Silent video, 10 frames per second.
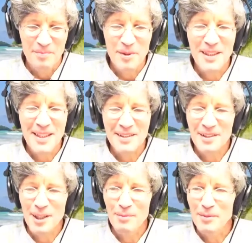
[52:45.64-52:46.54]
But it has a
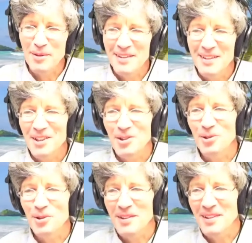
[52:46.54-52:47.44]
time limit, and it's
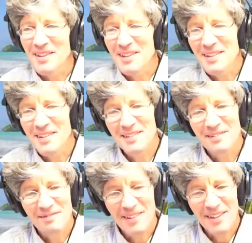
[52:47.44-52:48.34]
short, and
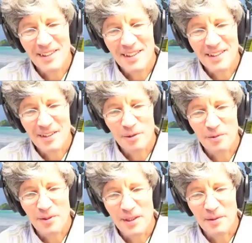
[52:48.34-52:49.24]
I think it's
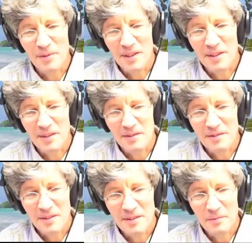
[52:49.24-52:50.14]
over in
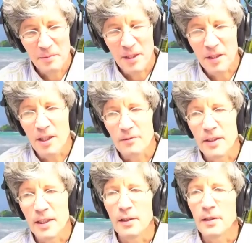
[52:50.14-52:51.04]
about half an
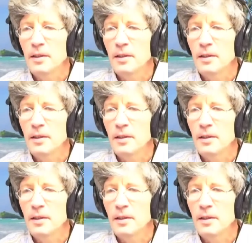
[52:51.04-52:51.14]
hour.